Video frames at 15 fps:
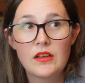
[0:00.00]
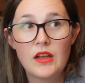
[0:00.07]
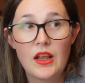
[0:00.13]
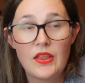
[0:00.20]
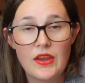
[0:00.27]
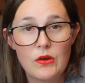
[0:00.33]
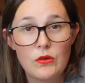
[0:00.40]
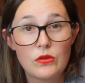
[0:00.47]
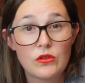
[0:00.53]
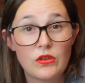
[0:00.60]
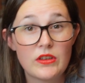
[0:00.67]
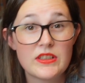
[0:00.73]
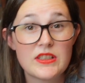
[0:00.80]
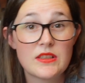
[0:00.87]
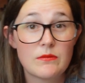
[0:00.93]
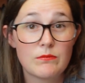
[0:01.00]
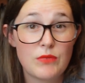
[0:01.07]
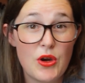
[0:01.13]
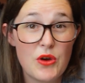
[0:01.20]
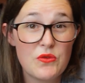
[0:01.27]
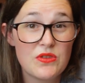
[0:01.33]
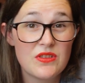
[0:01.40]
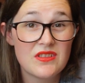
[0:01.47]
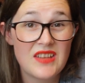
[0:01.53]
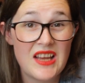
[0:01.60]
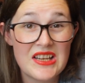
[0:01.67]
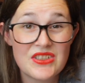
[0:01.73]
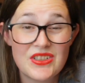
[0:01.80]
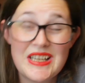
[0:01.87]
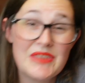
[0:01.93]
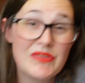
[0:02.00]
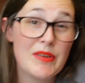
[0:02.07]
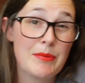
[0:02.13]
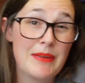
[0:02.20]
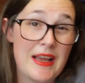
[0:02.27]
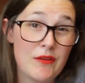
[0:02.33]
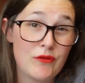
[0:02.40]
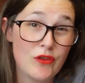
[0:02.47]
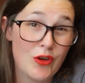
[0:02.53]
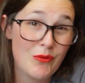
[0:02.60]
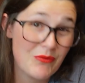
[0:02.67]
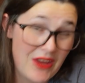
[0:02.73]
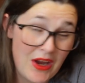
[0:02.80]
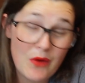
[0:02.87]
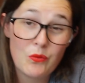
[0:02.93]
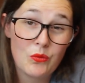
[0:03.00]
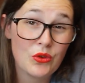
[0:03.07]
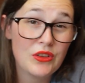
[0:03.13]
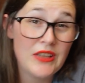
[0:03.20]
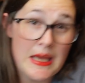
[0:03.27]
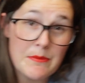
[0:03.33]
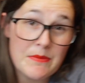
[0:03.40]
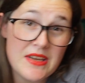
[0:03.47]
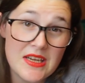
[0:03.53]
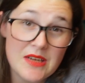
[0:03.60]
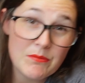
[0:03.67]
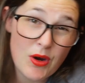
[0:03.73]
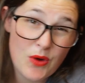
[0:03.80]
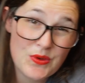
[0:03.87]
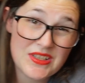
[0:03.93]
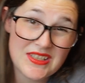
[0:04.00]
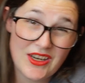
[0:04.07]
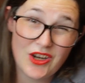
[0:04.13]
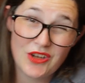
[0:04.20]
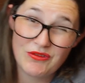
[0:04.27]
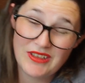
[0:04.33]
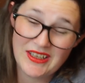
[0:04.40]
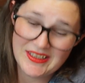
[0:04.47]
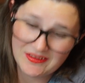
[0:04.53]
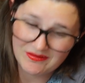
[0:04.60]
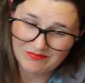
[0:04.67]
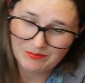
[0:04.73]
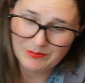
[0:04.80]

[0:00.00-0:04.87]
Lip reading: And I'll cross-post that on every platform that will let me post it on, right?